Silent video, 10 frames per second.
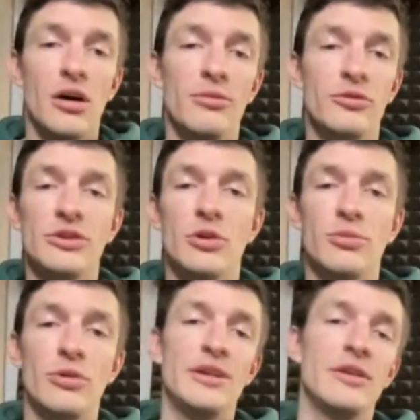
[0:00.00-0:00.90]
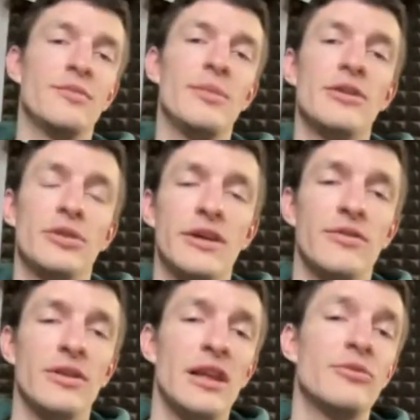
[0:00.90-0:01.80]
street operators might not have
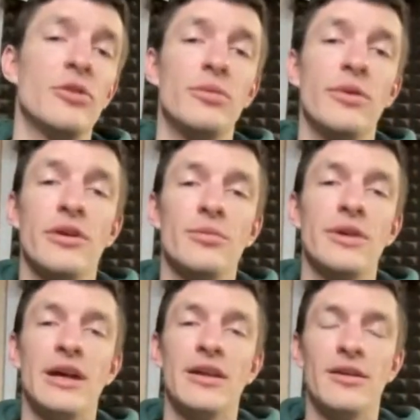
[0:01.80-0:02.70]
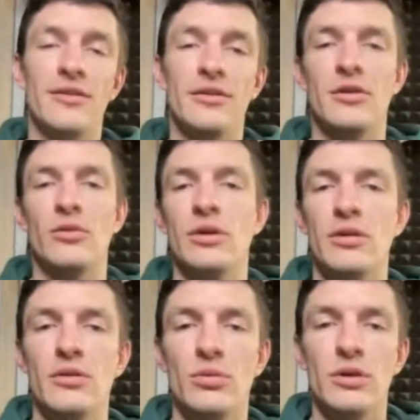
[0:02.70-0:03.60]
their laptop with them, and
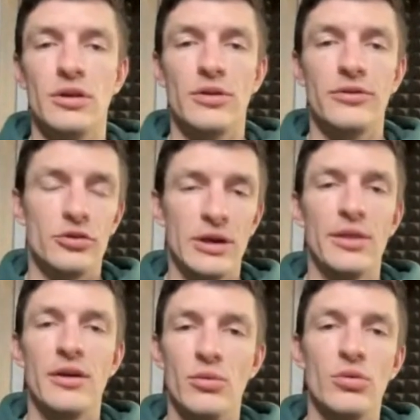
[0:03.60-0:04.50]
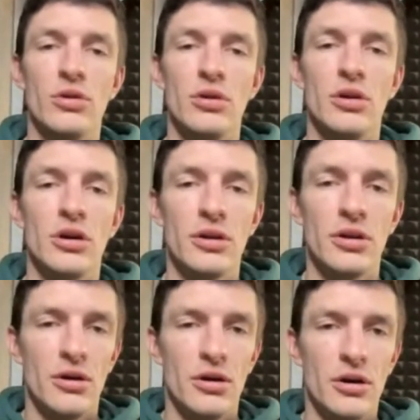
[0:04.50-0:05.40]
will concentrate their work on